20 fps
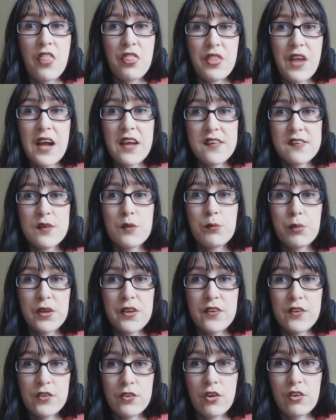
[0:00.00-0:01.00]
That is simply
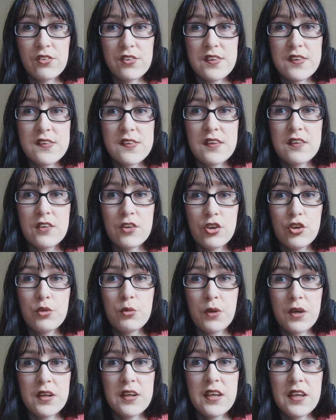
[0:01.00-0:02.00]
the noise that you
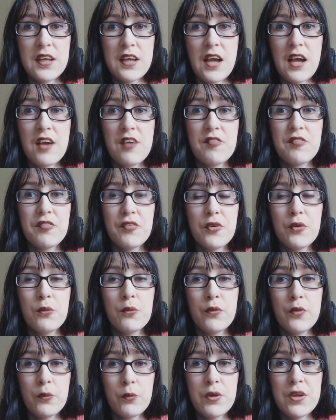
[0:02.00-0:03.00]
can hear
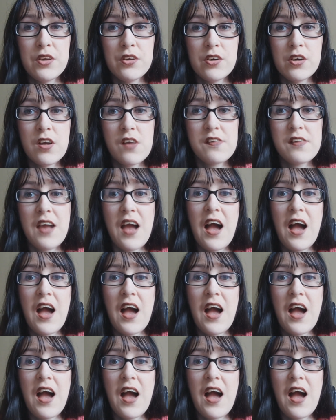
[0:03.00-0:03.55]
through the windows.